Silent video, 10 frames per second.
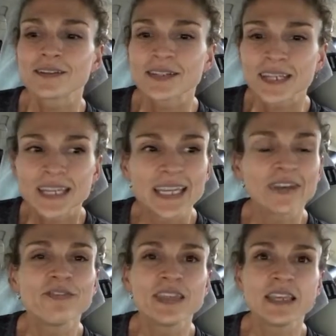to
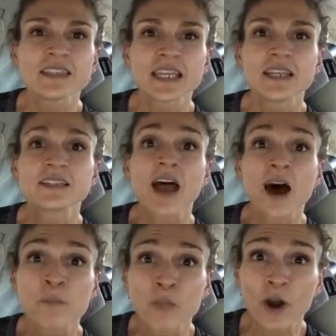give these things
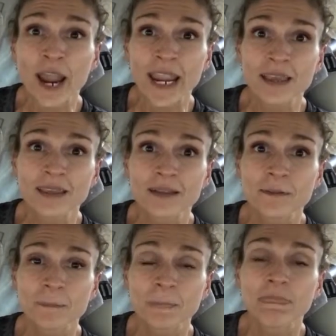a break
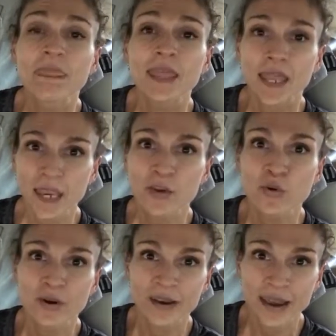in
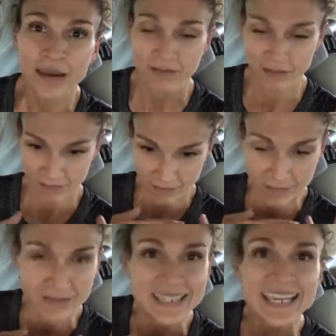your
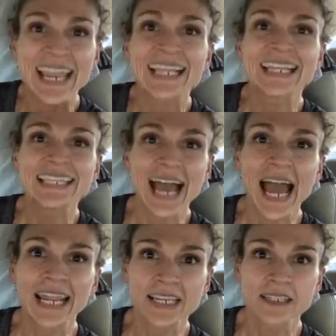daily
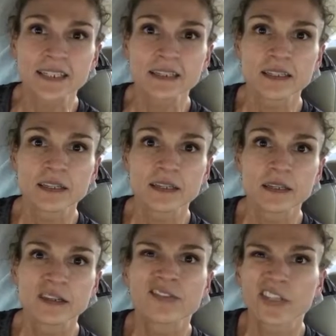diet
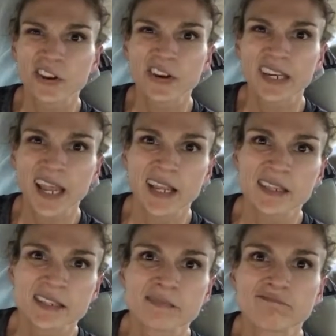for 30
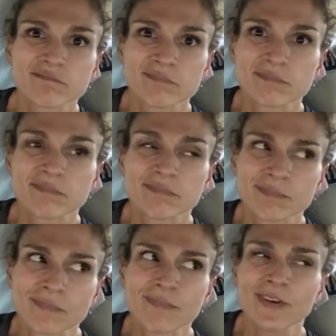days.
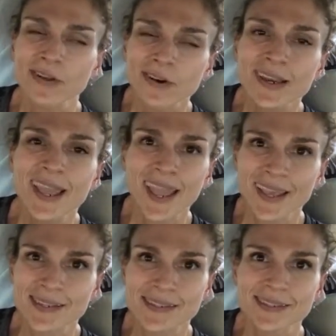For 30
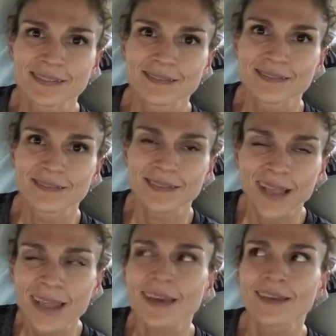days.
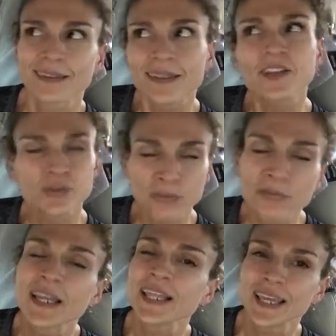Like, it's
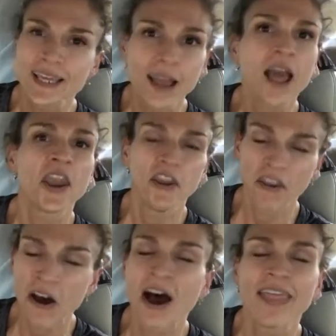really
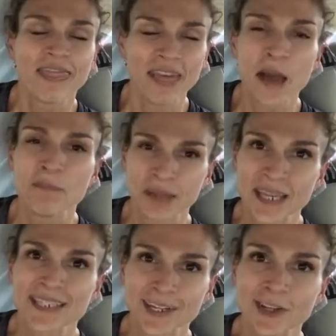not that big
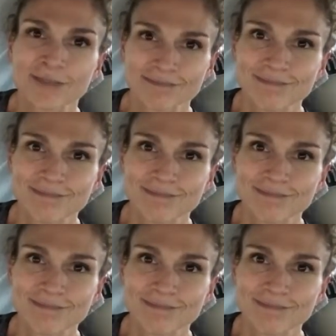a deal.